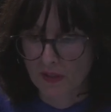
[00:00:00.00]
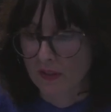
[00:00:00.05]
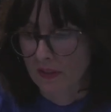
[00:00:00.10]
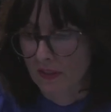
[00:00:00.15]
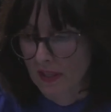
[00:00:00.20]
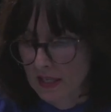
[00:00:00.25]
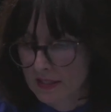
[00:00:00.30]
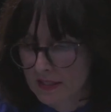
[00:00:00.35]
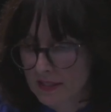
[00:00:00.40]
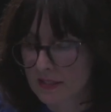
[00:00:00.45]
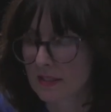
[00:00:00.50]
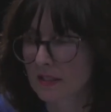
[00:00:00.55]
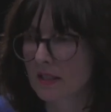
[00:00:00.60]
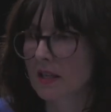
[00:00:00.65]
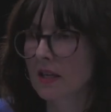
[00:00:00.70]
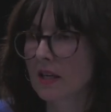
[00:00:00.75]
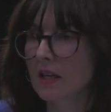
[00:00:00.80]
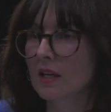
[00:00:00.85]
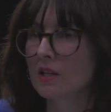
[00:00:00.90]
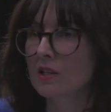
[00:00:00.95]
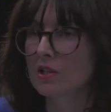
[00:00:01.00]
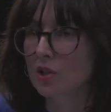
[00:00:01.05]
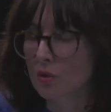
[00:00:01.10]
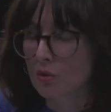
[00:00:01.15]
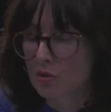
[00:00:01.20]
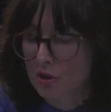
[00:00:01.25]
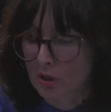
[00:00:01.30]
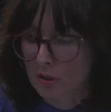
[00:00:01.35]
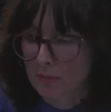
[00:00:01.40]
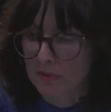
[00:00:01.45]
Thus,
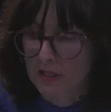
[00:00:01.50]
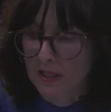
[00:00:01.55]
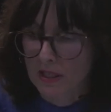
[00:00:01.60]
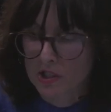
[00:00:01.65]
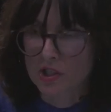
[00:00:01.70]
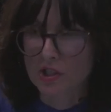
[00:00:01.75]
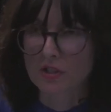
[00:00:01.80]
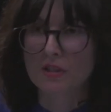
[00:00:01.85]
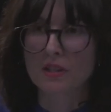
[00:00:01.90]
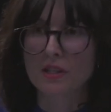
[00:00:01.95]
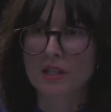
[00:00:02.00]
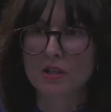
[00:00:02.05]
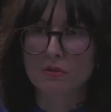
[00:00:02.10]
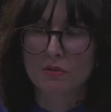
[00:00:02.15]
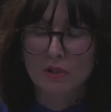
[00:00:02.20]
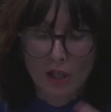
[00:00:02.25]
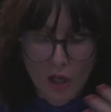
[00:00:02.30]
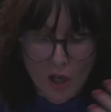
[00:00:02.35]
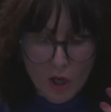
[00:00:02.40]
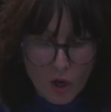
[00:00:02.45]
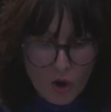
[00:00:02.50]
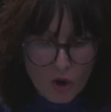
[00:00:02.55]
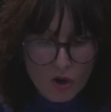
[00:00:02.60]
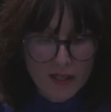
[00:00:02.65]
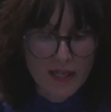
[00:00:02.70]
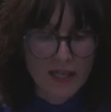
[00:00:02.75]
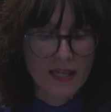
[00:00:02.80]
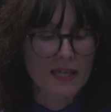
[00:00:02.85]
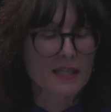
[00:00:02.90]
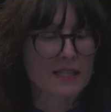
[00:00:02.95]
social reproduction theory
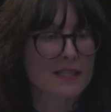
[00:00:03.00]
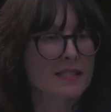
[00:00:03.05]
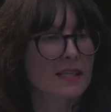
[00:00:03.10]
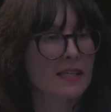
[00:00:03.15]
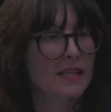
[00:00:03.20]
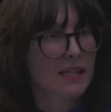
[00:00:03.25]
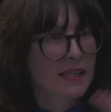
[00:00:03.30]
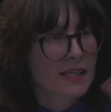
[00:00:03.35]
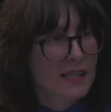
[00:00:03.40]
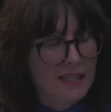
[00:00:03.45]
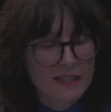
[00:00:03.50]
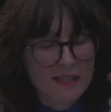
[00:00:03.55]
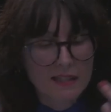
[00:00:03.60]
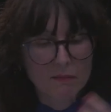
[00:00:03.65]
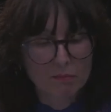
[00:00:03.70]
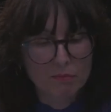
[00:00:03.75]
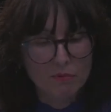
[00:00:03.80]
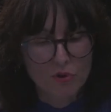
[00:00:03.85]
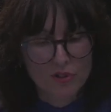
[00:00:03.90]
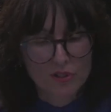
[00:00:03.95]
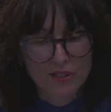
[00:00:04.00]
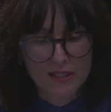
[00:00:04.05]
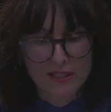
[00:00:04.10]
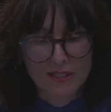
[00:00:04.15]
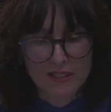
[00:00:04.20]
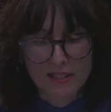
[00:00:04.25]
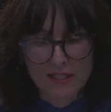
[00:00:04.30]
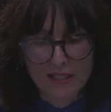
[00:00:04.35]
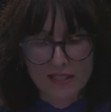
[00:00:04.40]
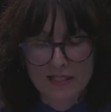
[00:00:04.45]
locates hidden
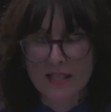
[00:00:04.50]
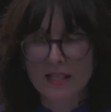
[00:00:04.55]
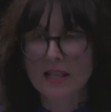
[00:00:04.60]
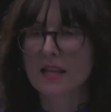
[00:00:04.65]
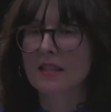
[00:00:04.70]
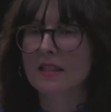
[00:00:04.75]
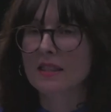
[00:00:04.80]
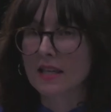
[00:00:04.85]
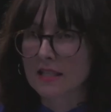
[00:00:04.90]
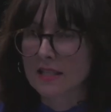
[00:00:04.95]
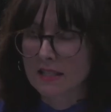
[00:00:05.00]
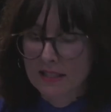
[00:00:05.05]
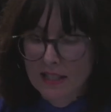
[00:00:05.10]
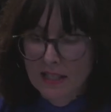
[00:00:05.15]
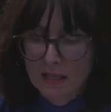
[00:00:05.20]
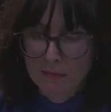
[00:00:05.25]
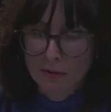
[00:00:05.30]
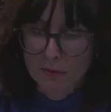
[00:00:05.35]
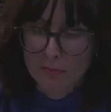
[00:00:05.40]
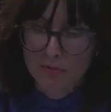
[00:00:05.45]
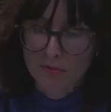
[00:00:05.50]
processes that enable